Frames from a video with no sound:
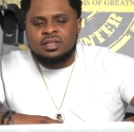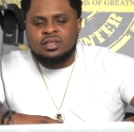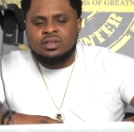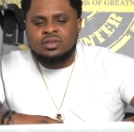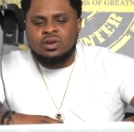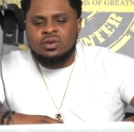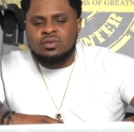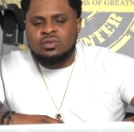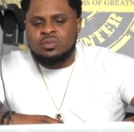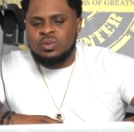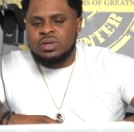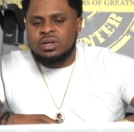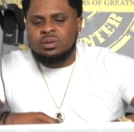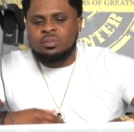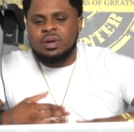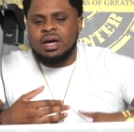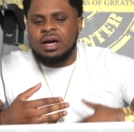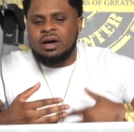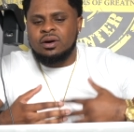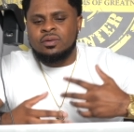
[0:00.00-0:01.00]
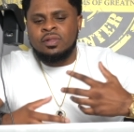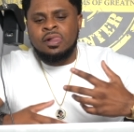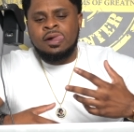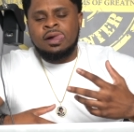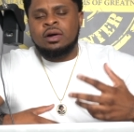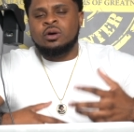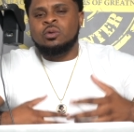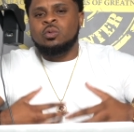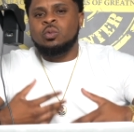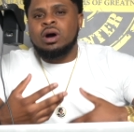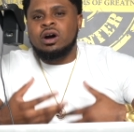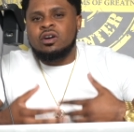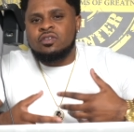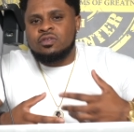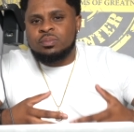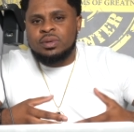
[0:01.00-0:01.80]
You know, we're about wealth